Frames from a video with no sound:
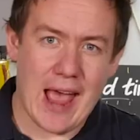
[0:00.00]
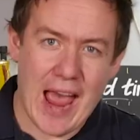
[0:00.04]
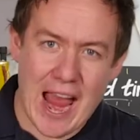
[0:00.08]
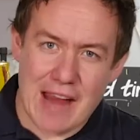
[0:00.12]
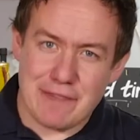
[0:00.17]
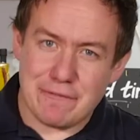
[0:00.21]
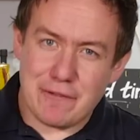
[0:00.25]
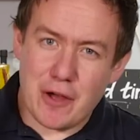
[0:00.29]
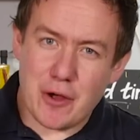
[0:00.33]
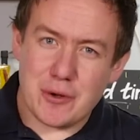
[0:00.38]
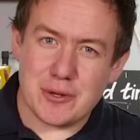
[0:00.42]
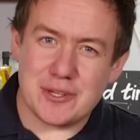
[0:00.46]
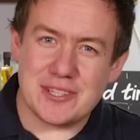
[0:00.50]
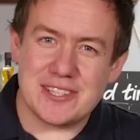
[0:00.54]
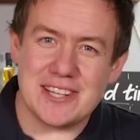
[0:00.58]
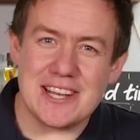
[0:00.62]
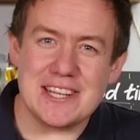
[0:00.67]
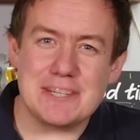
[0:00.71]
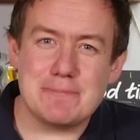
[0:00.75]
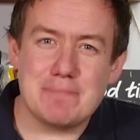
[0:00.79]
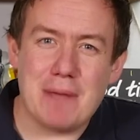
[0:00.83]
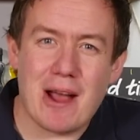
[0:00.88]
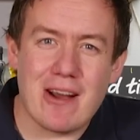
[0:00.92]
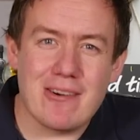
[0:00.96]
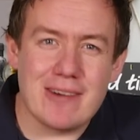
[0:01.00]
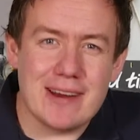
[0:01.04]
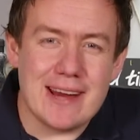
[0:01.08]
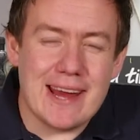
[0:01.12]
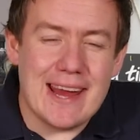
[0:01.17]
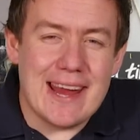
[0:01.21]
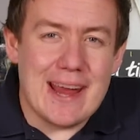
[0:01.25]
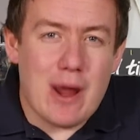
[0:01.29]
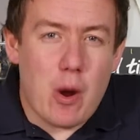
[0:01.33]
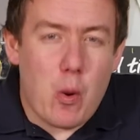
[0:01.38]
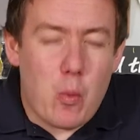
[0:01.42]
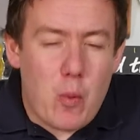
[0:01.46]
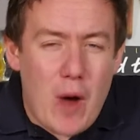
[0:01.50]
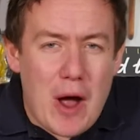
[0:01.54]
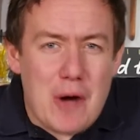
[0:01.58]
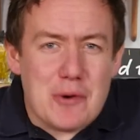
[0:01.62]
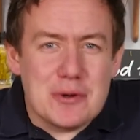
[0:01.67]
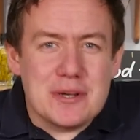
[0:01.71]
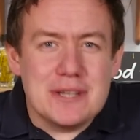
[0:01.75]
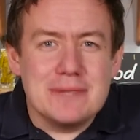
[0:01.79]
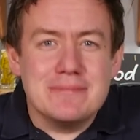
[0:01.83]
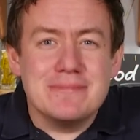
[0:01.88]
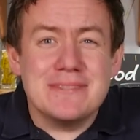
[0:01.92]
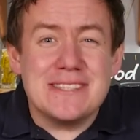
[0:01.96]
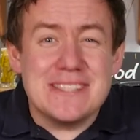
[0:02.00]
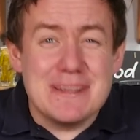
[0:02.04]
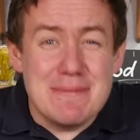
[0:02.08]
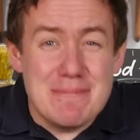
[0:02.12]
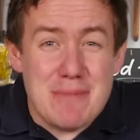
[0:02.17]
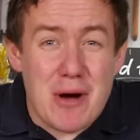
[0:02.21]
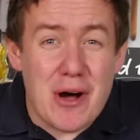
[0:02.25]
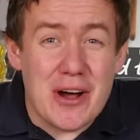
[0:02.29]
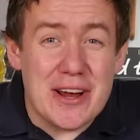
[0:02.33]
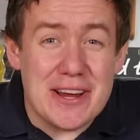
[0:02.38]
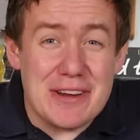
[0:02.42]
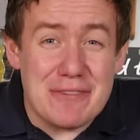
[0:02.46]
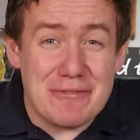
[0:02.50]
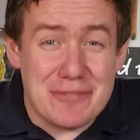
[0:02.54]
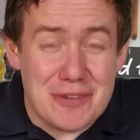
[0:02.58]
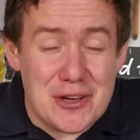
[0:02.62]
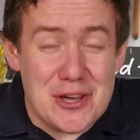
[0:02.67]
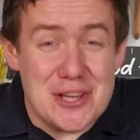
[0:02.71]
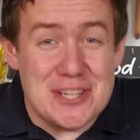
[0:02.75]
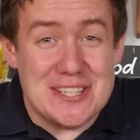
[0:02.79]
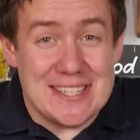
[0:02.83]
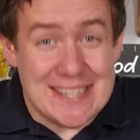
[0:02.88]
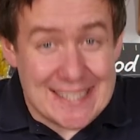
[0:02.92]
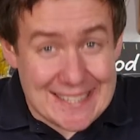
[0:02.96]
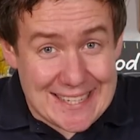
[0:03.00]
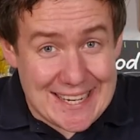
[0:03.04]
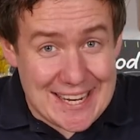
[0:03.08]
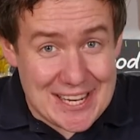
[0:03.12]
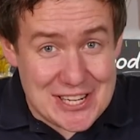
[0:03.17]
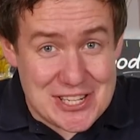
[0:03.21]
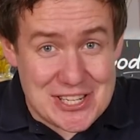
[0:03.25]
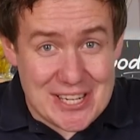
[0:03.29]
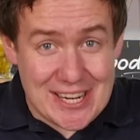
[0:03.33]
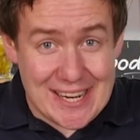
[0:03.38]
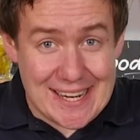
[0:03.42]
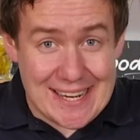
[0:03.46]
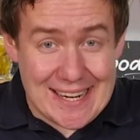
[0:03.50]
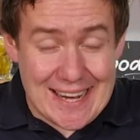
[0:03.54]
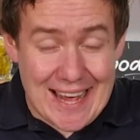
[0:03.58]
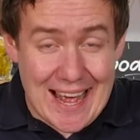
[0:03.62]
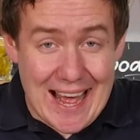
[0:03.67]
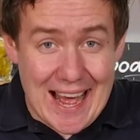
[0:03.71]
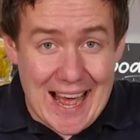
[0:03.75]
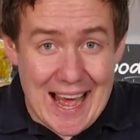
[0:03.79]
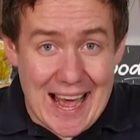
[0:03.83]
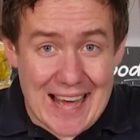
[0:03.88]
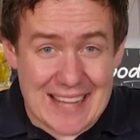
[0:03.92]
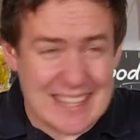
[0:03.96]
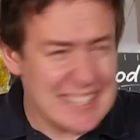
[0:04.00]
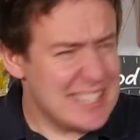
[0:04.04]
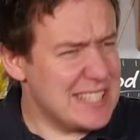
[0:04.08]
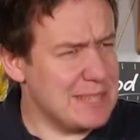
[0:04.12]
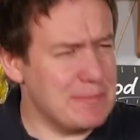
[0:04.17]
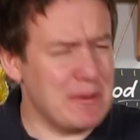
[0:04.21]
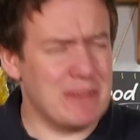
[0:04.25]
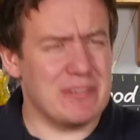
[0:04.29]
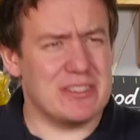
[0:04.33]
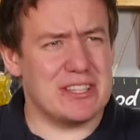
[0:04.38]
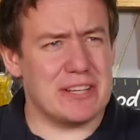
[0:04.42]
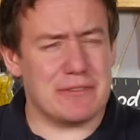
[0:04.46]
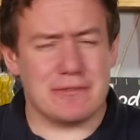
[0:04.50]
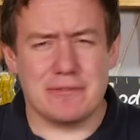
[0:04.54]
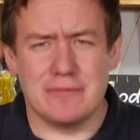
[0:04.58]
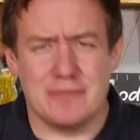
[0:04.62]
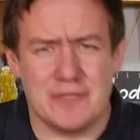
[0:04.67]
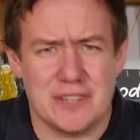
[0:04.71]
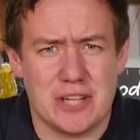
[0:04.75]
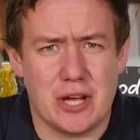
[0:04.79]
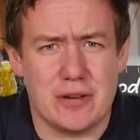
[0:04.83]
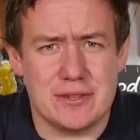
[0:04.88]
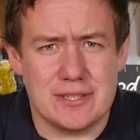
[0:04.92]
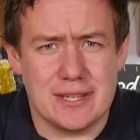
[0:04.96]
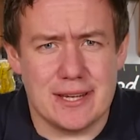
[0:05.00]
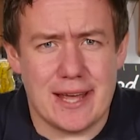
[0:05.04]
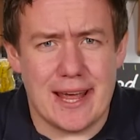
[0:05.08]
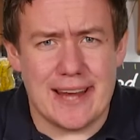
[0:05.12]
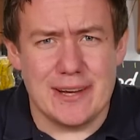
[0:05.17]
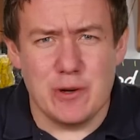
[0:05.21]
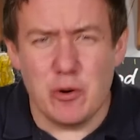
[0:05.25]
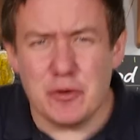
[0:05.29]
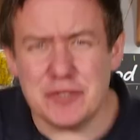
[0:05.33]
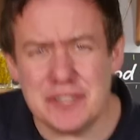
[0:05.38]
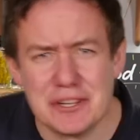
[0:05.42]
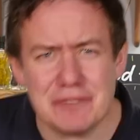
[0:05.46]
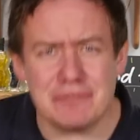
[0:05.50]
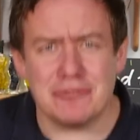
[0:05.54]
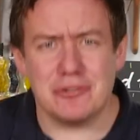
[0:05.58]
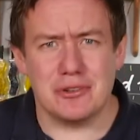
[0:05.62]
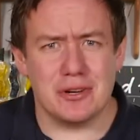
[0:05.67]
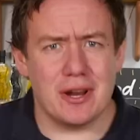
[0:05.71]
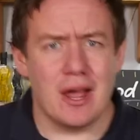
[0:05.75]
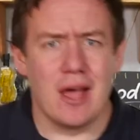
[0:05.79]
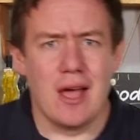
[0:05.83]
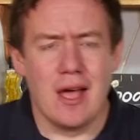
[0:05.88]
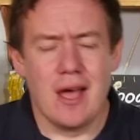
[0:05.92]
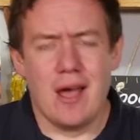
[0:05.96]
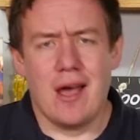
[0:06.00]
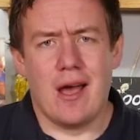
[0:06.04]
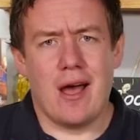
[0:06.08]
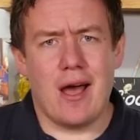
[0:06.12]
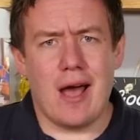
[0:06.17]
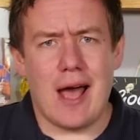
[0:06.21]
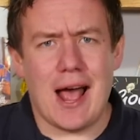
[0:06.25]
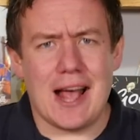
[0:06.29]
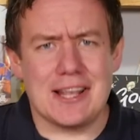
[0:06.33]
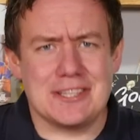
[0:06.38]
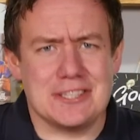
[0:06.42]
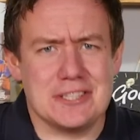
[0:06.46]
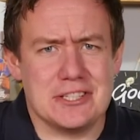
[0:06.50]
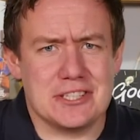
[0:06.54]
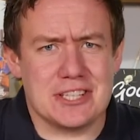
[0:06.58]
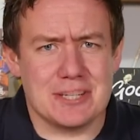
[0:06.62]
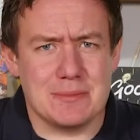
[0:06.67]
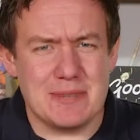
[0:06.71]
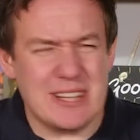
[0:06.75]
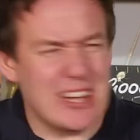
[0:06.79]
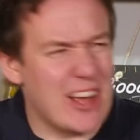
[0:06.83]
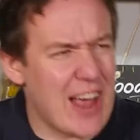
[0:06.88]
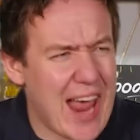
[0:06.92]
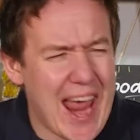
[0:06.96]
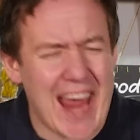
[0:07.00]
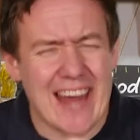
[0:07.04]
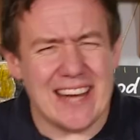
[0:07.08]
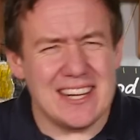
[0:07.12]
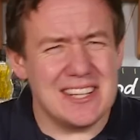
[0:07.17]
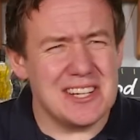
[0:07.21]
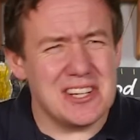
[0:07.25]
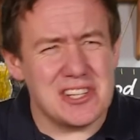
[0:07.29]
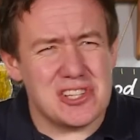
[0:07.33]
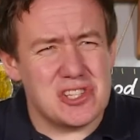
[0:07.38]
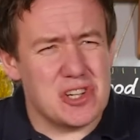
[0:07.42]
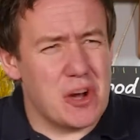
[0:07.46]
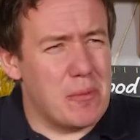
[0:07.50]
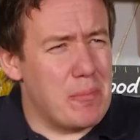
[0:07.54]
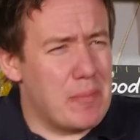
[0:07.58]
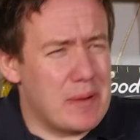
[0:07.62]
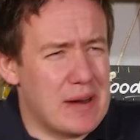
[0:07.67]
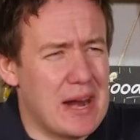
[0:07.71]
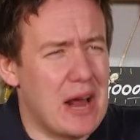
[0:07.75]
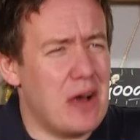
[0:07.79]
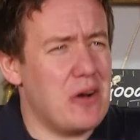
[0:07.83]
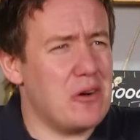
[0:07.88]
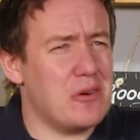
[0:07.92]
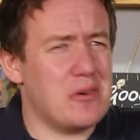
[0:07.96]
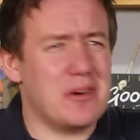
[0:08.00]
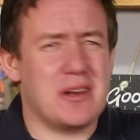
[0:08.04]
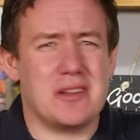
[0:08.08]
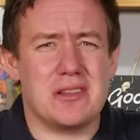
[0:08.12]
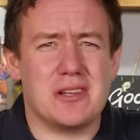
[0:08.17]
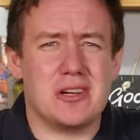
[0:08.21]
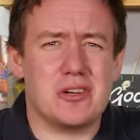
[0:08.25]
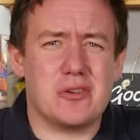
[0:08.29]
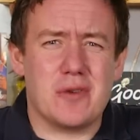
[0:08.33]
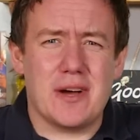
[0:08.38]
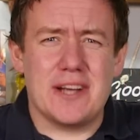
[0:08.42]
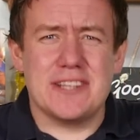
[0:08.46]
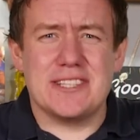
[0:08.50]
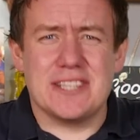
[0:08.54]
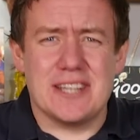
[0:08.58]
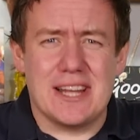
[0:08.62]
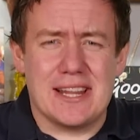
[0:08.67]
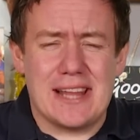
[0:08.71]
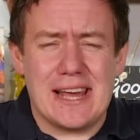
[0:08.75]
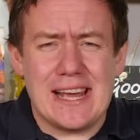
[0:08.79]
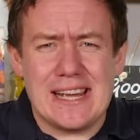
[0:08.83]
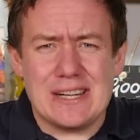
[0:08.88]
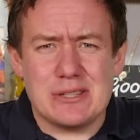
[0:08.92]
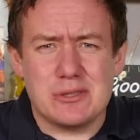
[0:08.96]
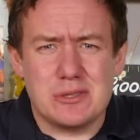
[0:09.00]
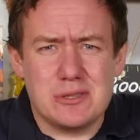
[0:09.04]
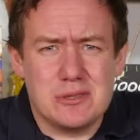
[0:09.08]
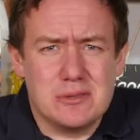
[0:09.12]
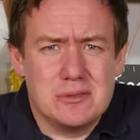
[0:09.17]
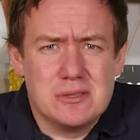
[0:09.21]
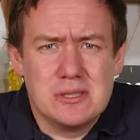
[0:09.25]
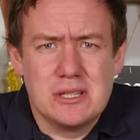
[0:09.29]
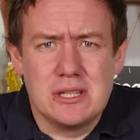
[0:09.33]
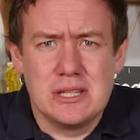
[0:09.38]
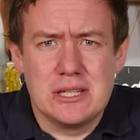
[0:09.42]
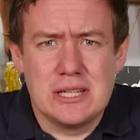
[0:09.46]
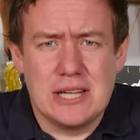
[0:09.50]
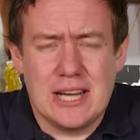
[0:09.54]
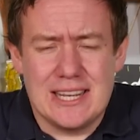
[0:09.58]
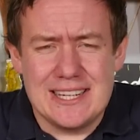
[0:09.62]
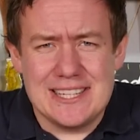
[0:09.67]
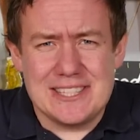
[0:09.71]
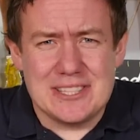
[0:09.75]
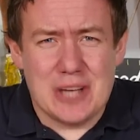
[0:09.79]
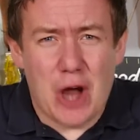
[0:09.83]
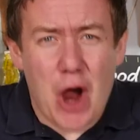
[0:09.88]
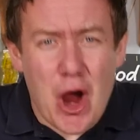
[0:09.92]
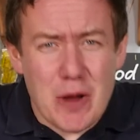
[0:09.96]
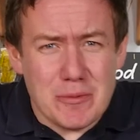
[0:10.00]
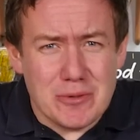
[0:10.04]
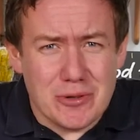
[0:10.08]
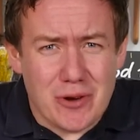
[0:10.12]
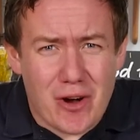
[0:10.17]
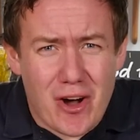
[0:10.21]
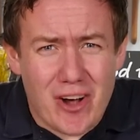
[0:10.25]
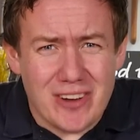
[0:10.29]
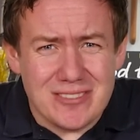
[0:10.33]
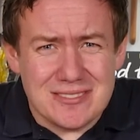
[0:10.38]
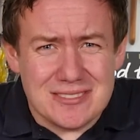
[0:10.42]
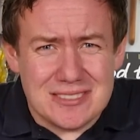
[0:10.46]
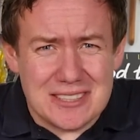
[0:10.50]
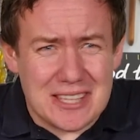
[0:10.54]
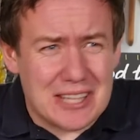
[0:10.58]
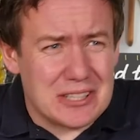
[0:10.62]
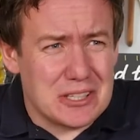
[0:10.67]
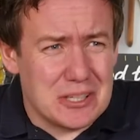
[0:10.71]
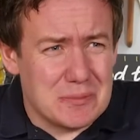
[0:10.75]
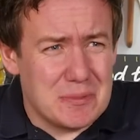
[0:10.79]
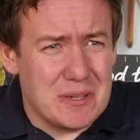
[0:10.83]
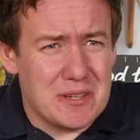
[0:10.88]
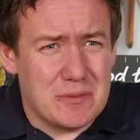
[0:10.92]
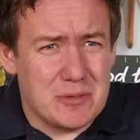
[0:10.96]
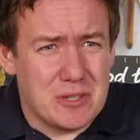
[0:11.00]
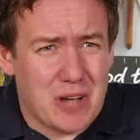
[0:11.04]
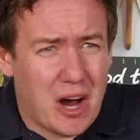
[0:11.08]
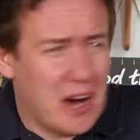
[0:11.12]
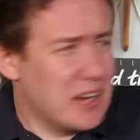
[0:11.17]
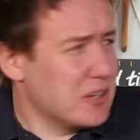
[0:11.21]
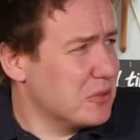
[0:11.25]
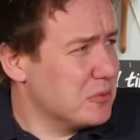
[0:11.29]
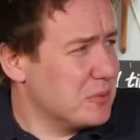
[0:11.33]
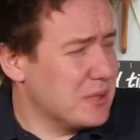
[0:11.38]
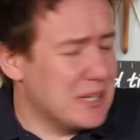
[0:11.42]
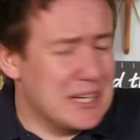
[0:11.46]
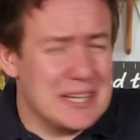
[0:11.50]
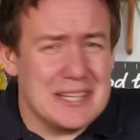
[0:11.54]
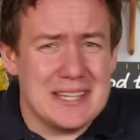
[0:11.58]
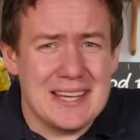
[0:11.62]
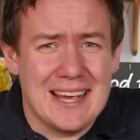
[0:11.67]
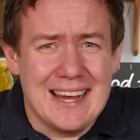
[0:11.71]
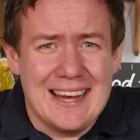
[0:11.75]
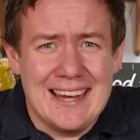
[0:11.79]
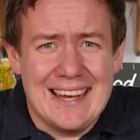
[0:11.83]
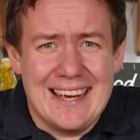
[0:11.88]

Hey folks, it's Barry here. Welcome to my Virgin Kitchen. Uh, this is a bit of a different video today. Not different uh, as in there's going to be like aliens jumping out or anything crazy like that, or at least I hope there aren't. That could be kind of weird.